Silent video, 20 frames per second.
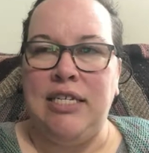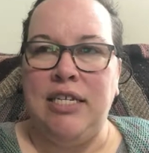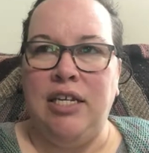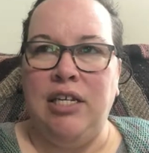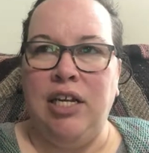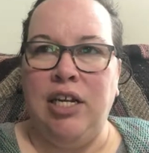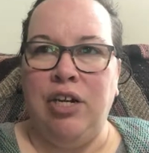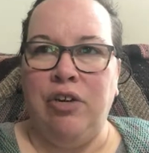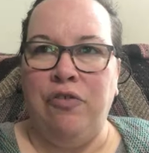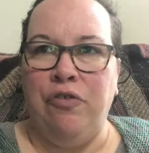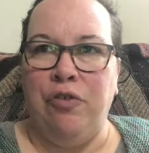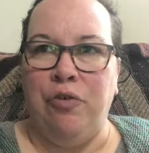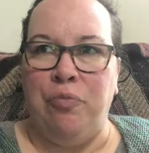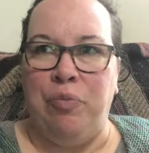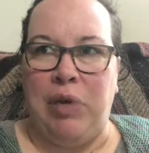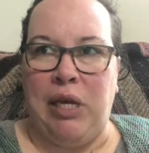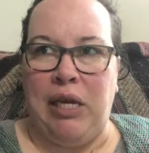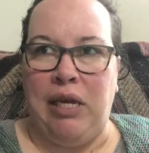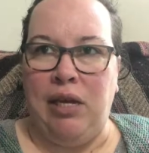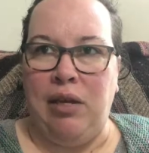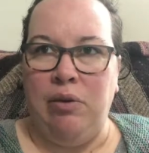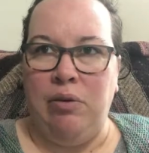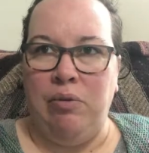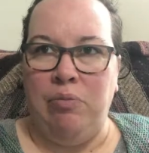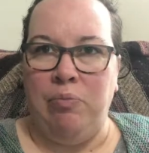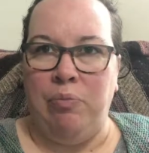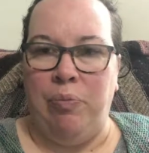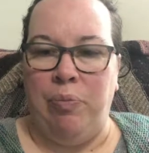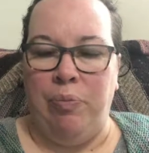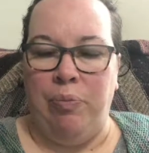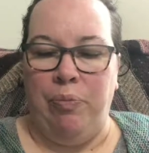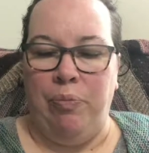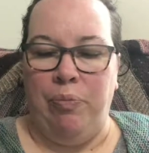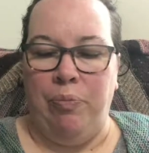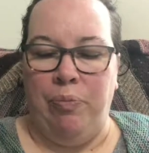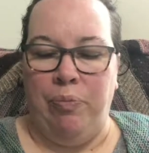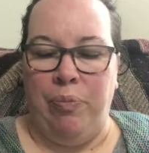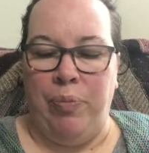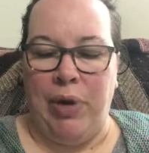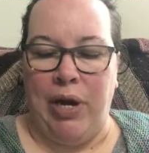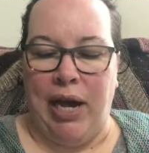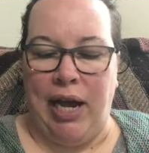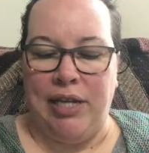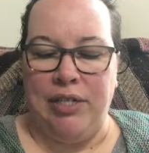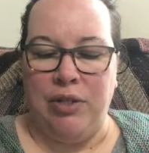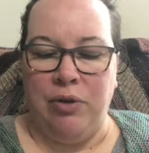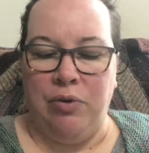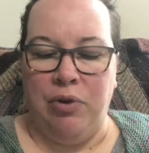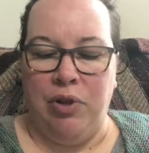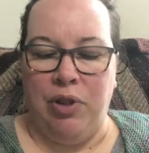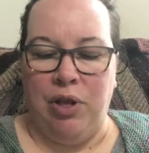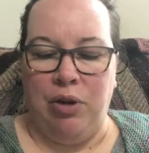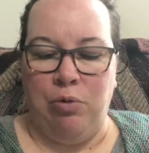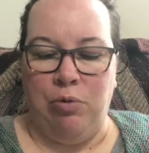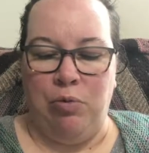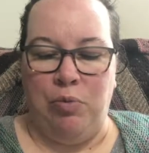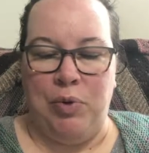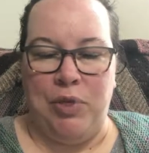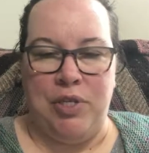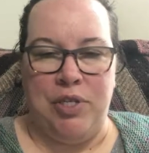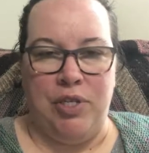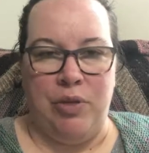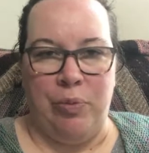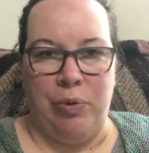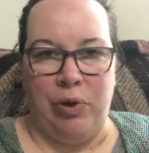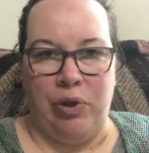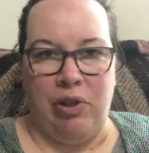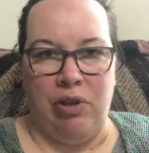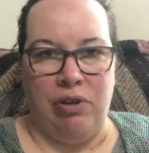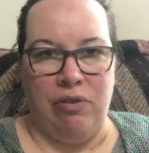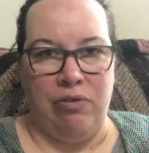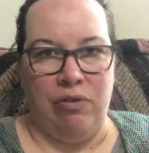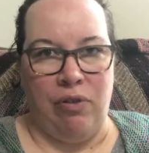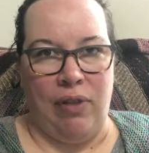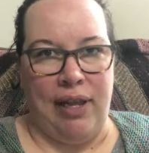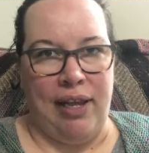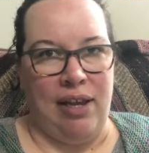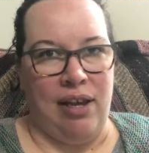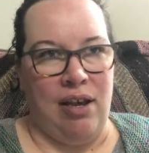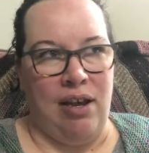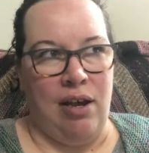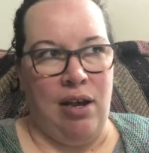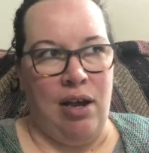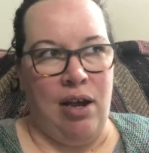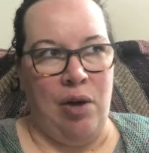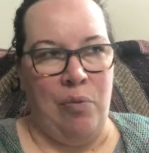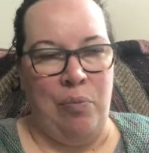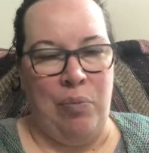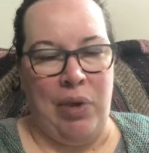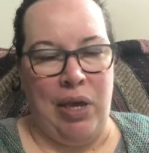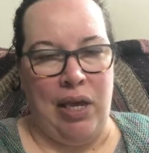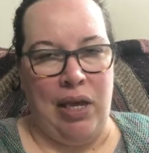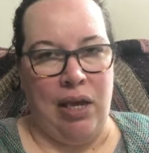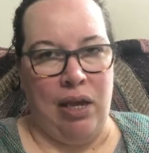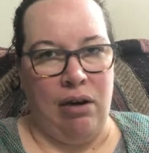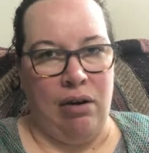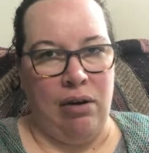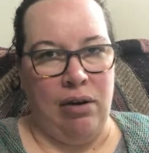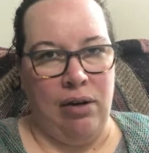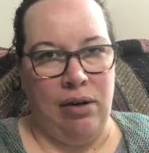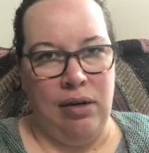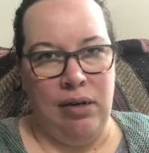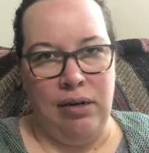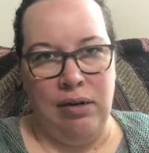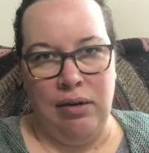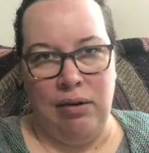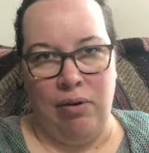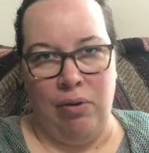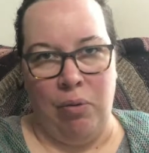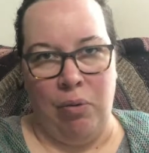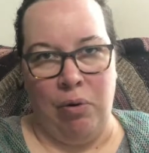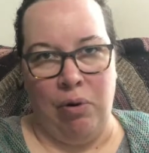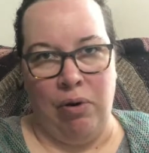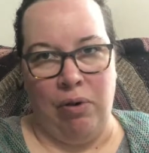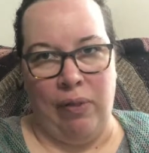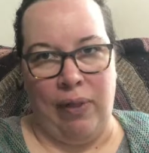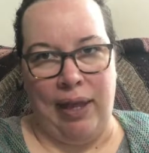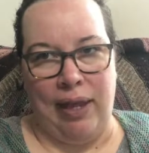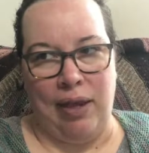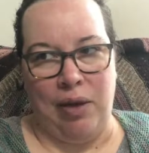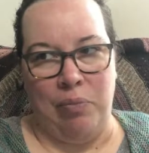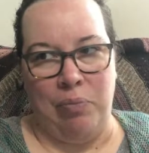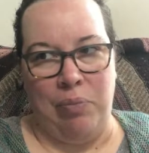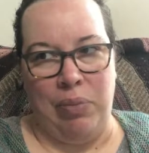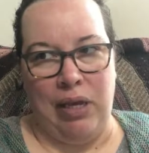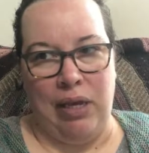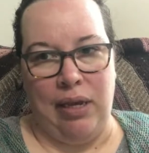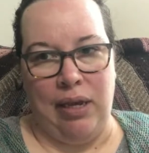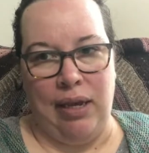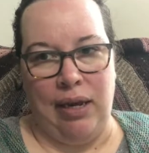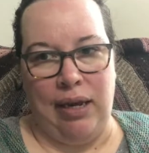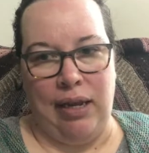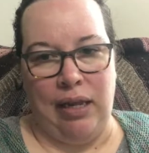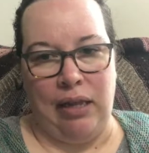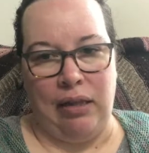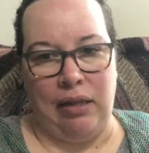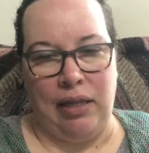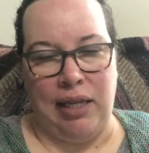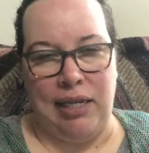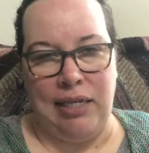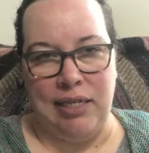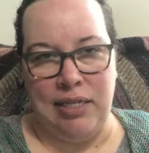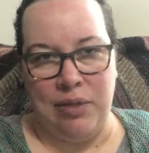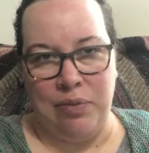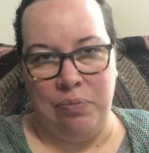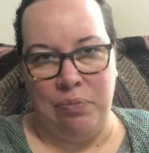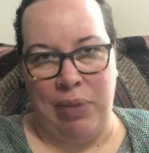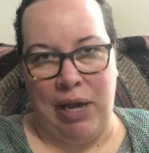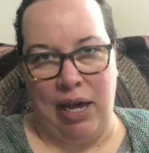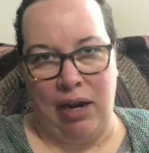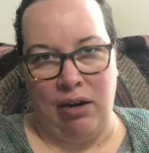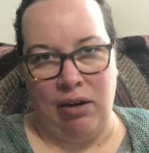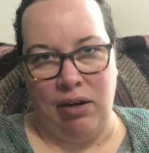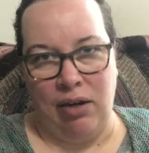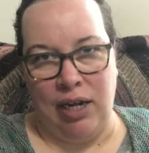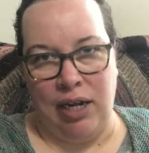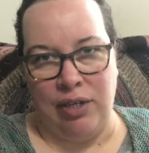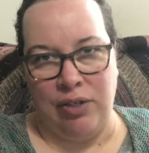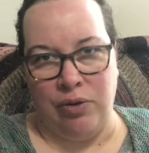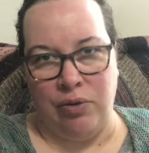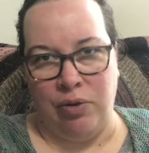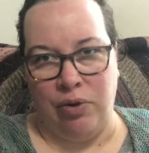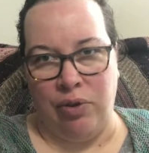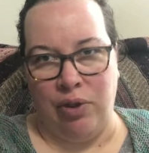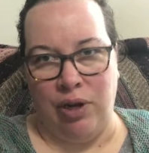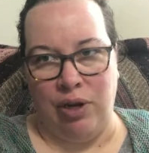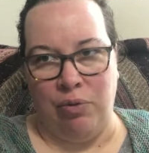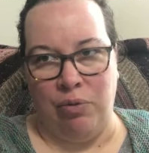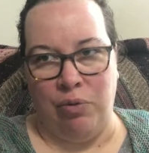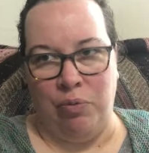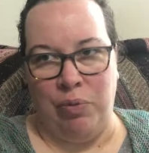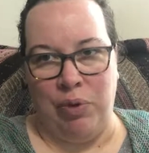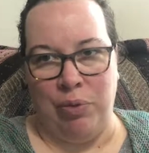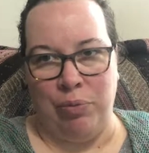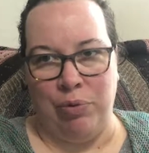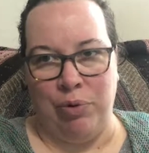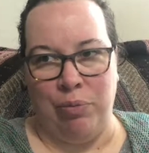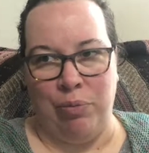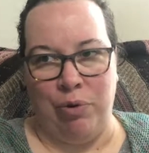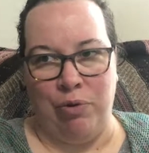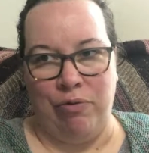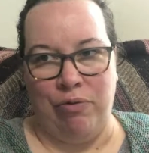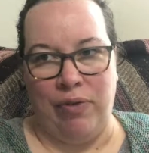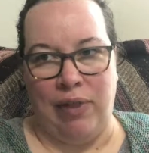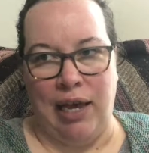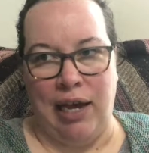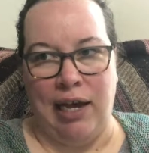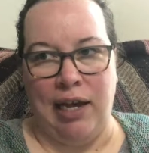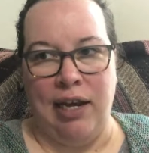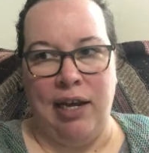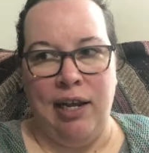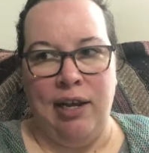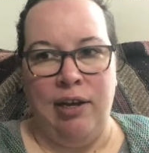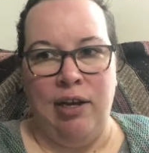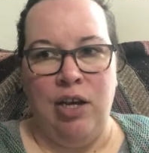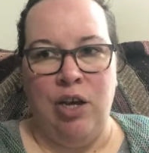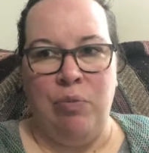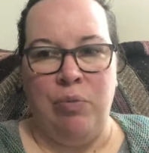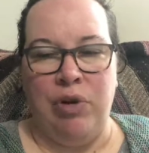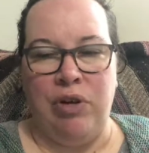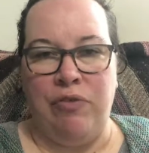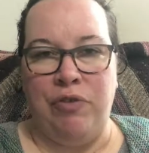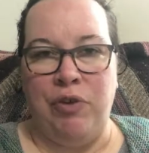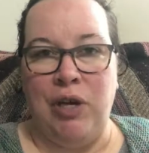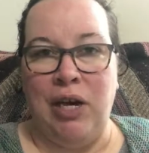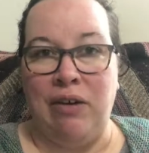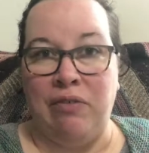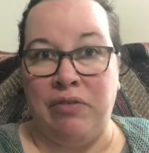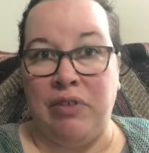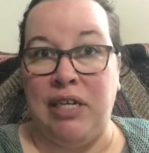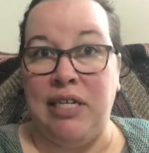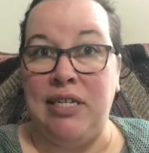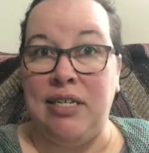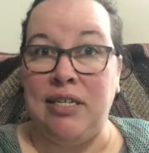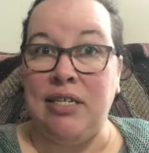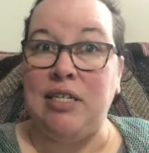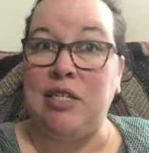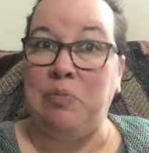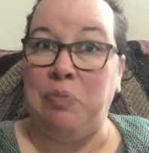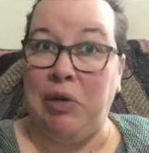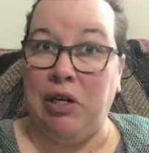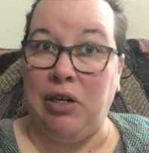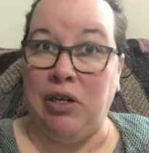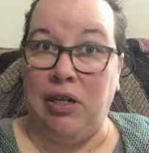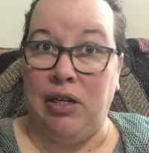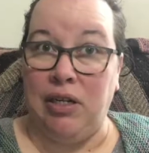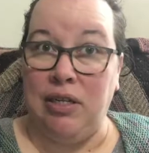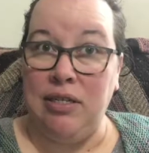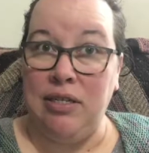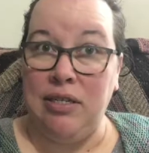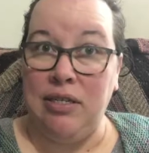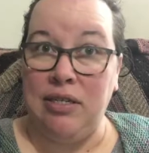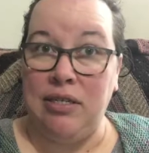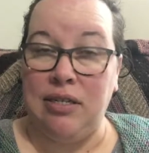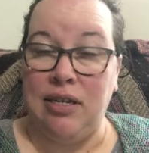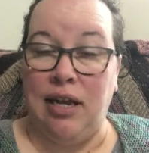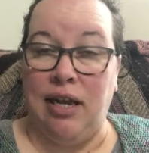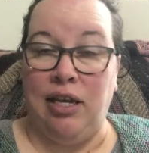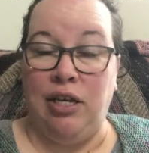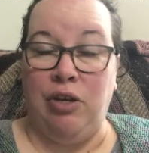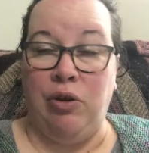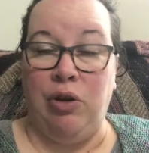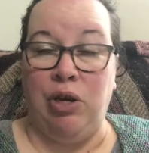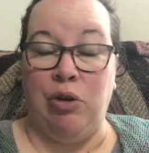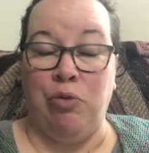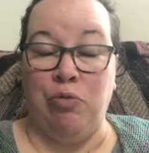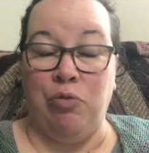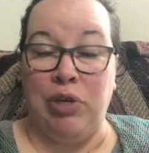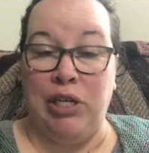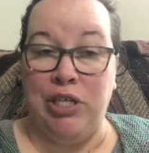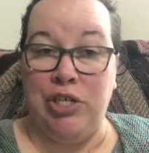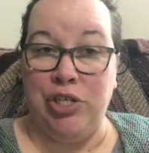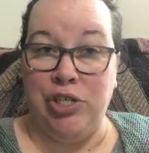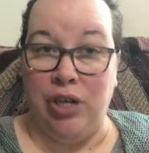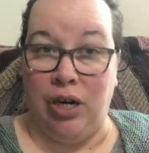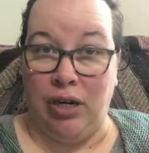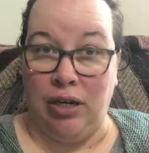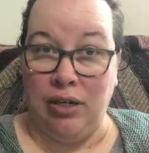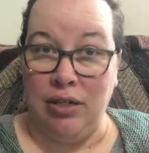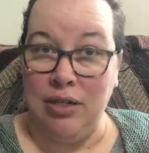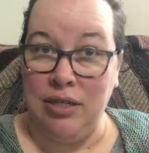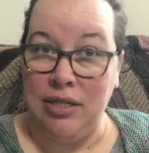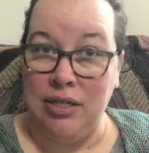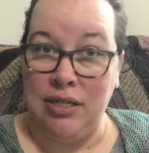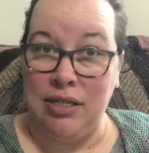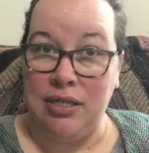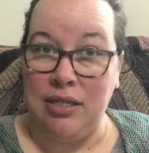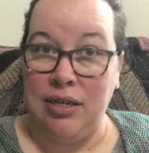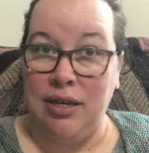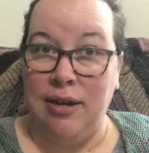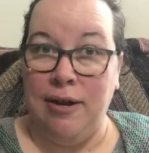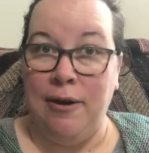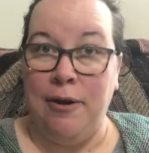clear for me, but I don't know that it would be super clear for like a beginner or like a beginning lace pattern. I don't know that it would be appropriate for that. But if you have lace experience and you can read charts,